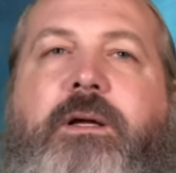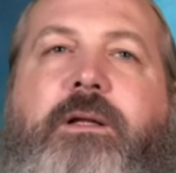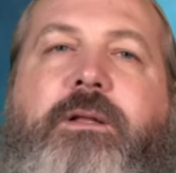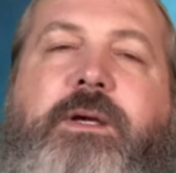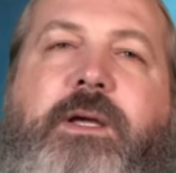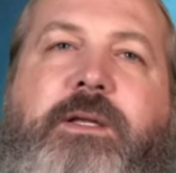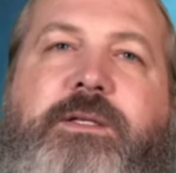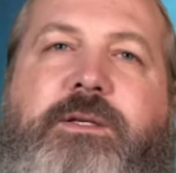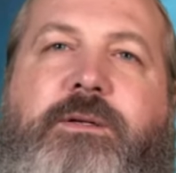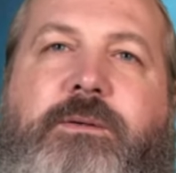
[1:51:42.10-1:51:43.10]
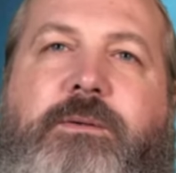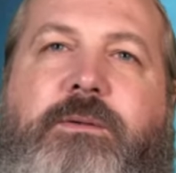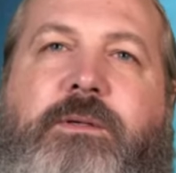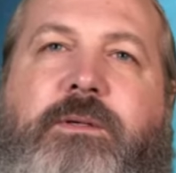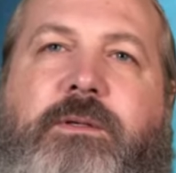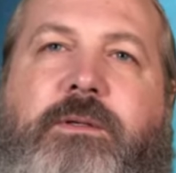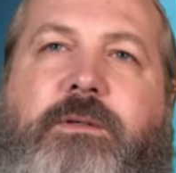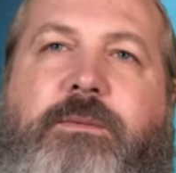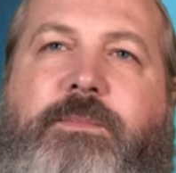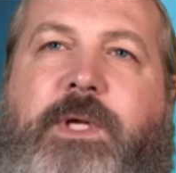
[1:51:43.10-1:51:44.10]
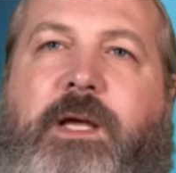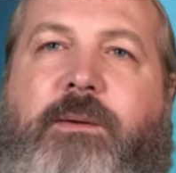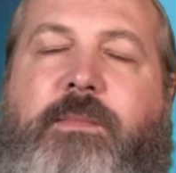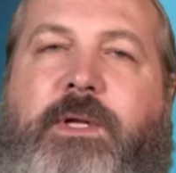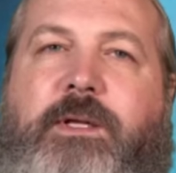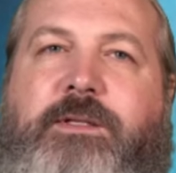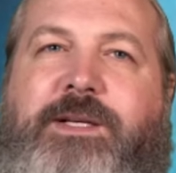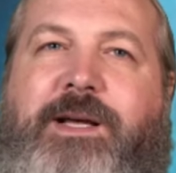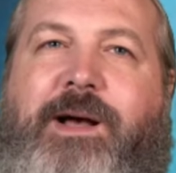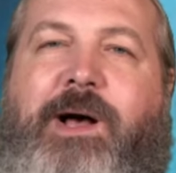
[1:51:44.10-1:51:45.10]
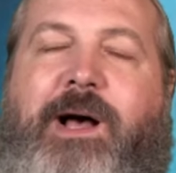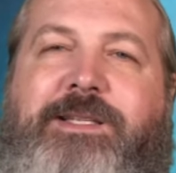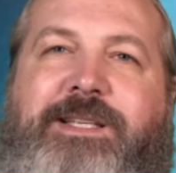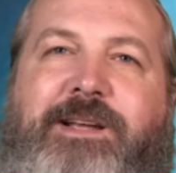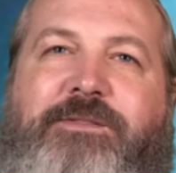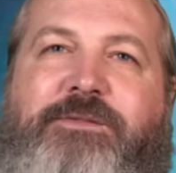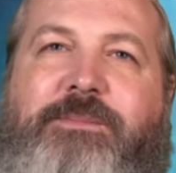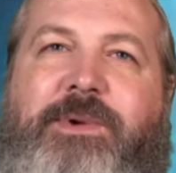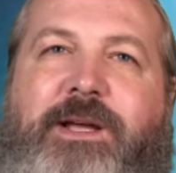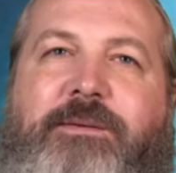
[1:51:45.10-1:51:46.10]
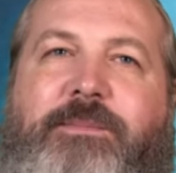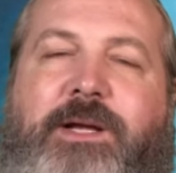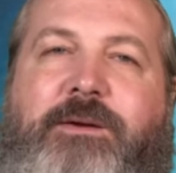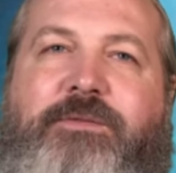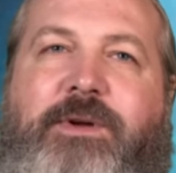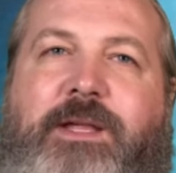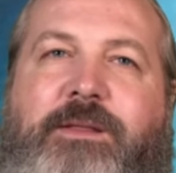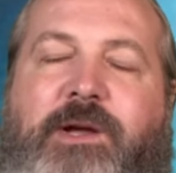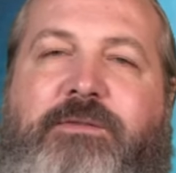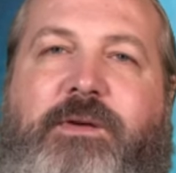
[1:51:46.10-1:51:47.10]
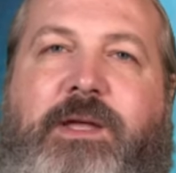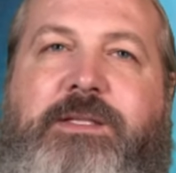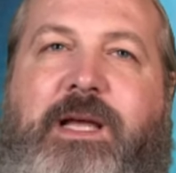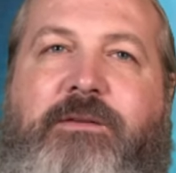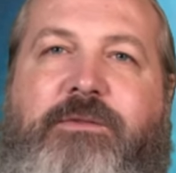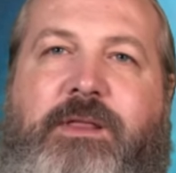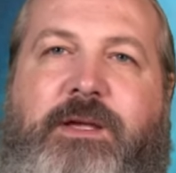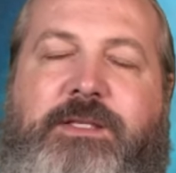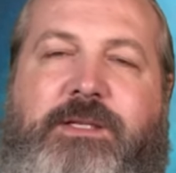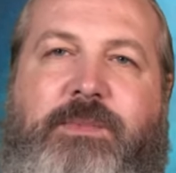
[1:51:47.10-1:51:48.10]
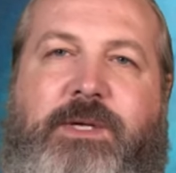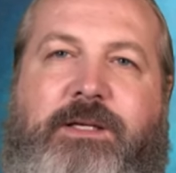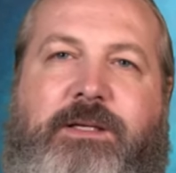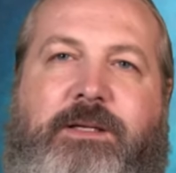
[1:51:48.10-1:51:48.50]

looking to apostate from my faith. My faith is everything to me.